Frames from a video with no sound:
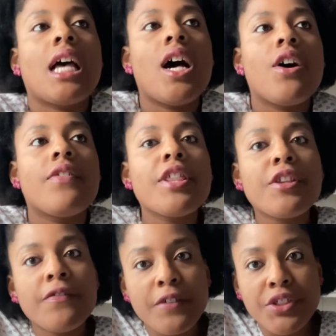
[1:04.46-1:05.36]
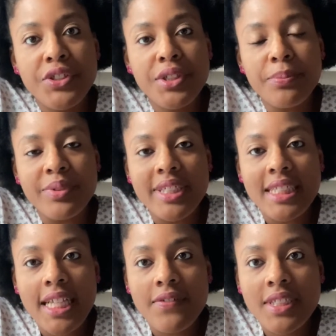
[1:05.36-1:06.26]
of The First Breeze
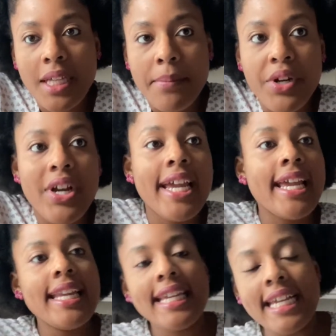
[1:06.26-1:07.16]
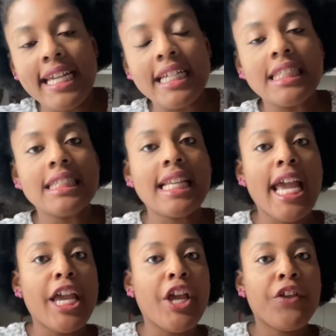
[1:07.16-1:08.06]
of Summer. It is
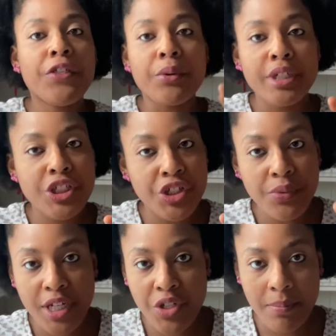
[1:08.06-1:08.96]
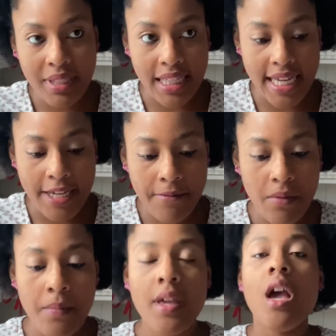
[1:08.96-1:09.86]
a 3-generation play.
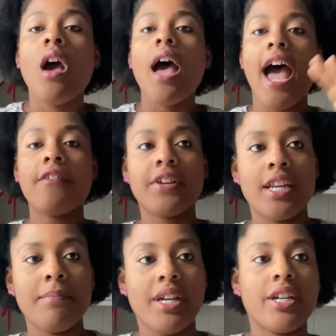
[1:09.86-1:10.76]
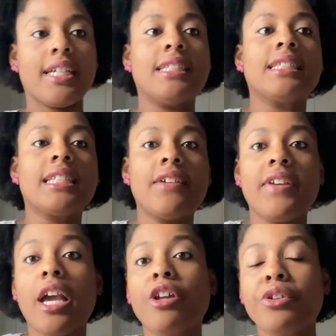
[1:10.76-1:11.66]
African Americans
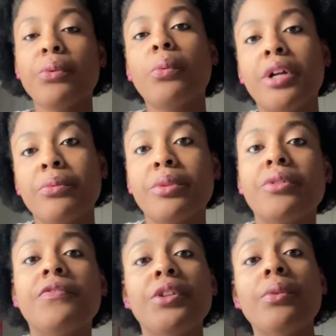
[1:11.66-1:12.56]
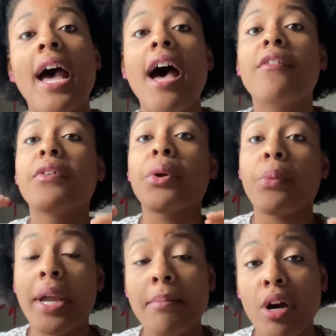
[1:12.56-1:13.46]
living under one roof. You have
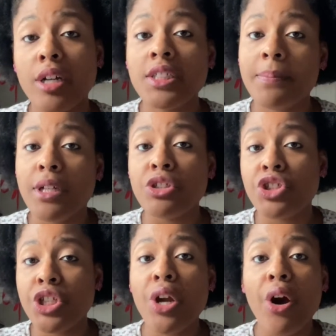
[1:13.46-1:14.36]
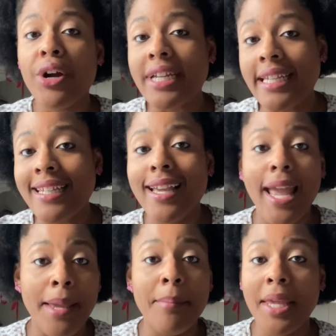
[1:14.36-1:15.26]
Grandma, spelled
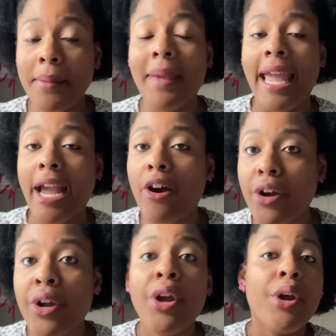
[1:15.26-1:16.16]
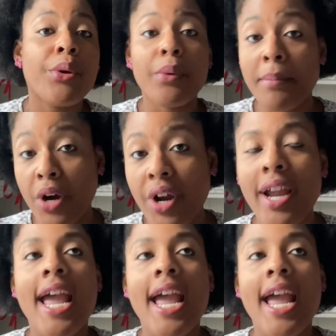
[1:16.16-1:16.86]
G-R-E-M-M-A-R, Grandma,